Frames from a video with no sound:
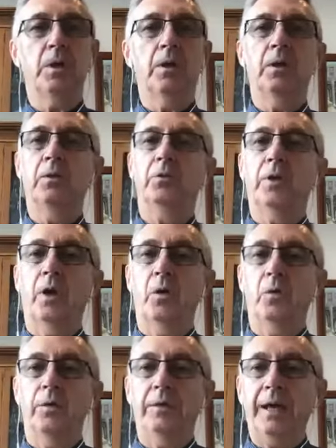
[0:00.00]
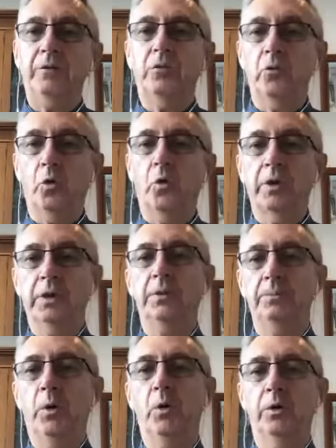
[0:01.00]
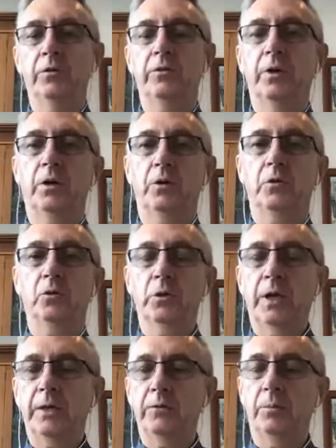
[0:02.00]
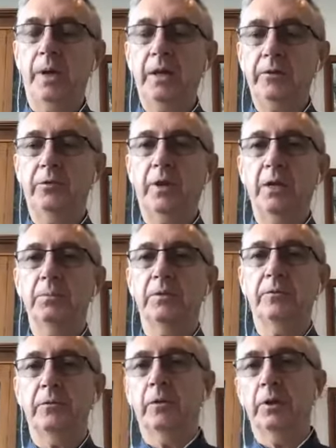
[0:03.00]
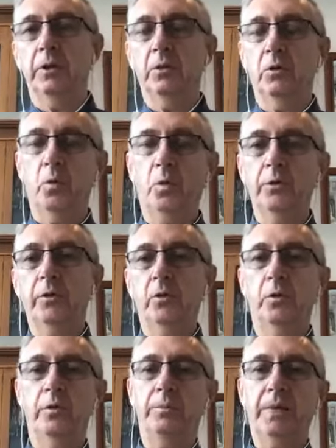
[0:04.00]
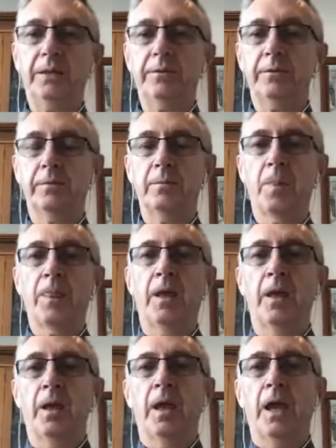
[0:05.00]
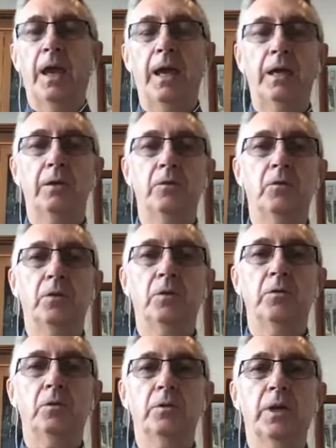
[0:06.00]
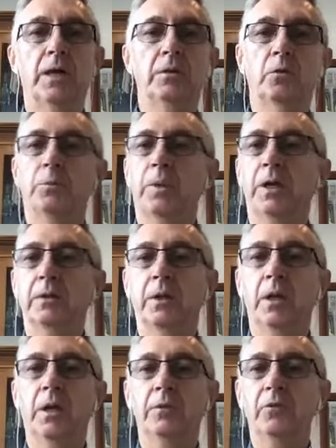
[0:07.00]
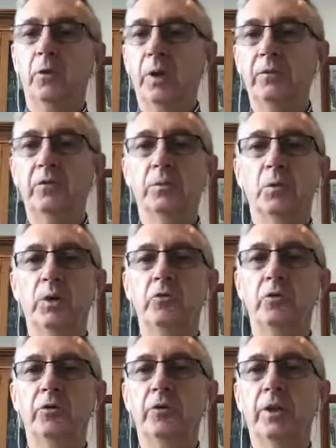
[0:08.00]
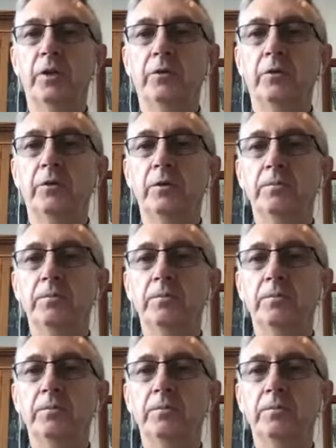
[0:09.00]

So that's your key point. So you can look at your BAS statement for the quarter or the month, and you can look back. Did you have some questions there, Susan?